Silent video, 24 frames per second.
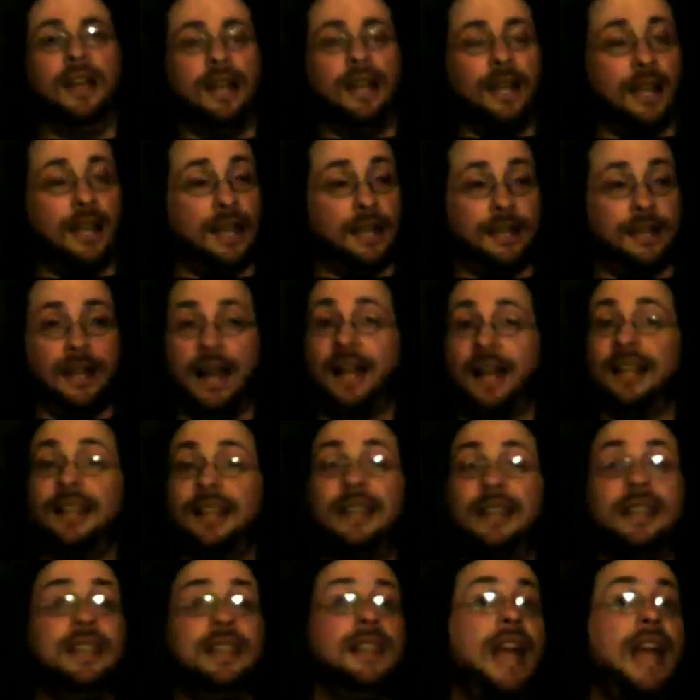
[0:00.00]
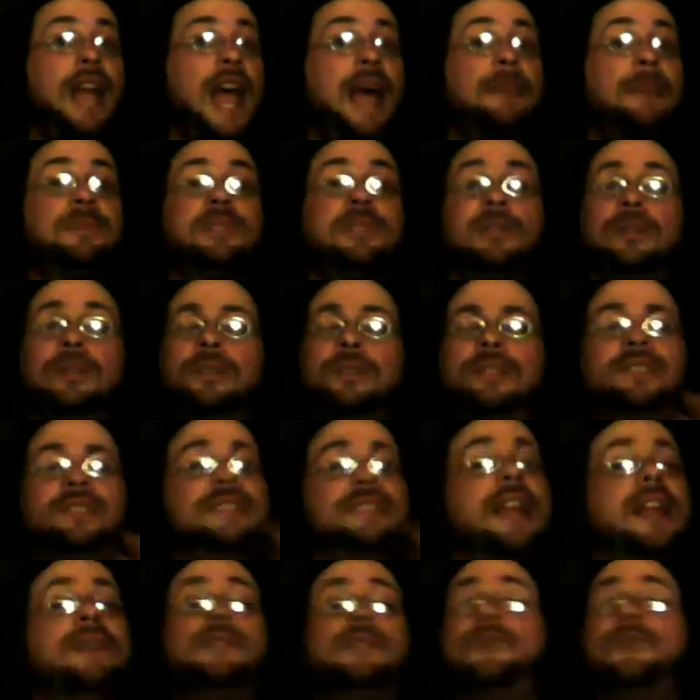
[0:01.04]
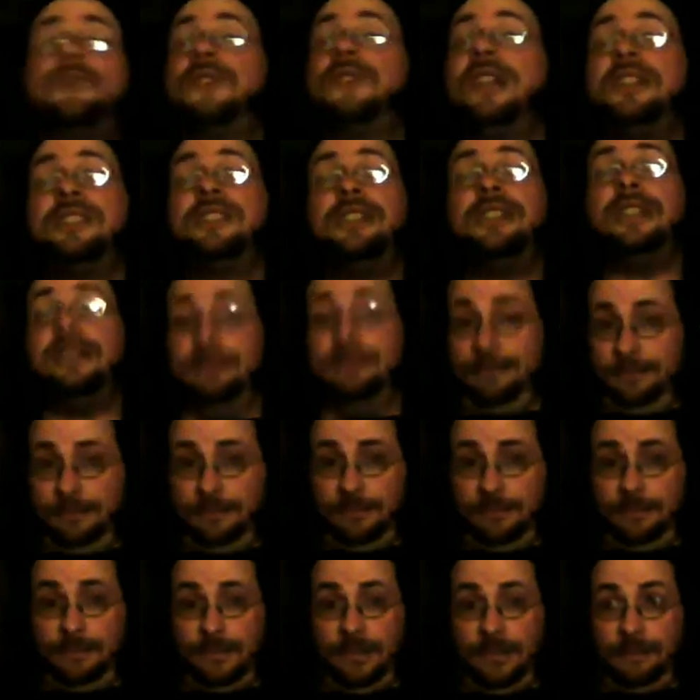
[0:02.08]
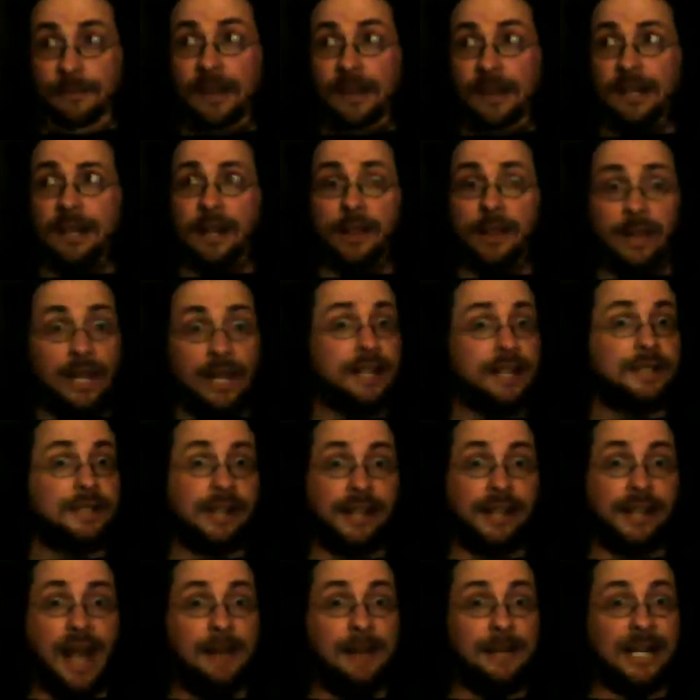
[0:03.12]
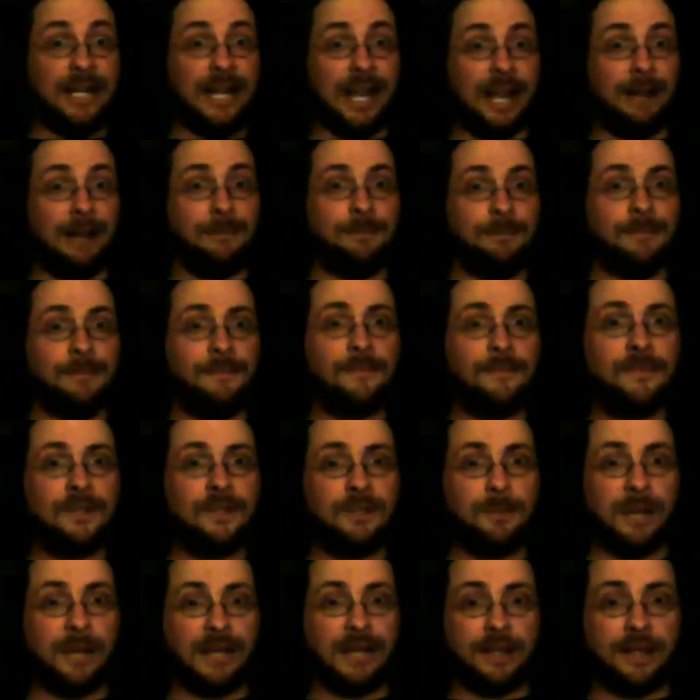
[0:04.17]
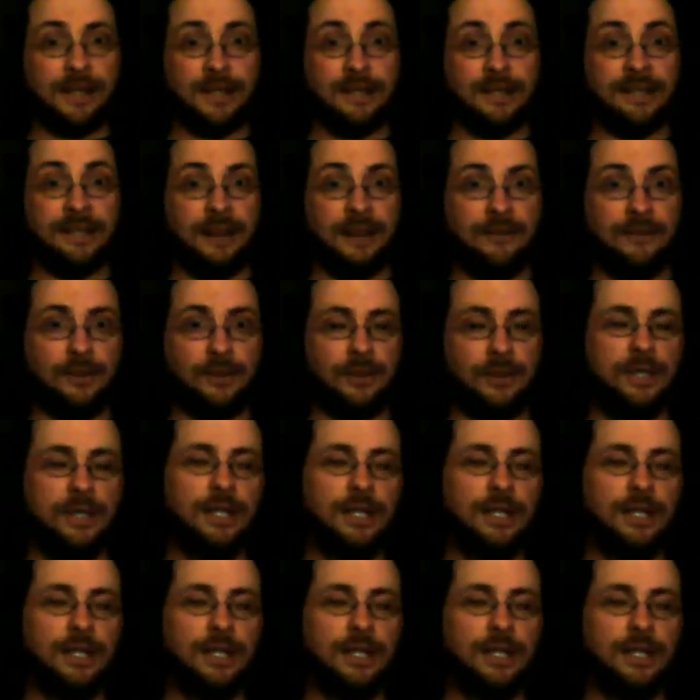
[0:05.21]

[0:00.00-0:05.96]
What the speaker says: And I absolutely never finished it. In fact, I think it's a Konami game. Speak of the devil.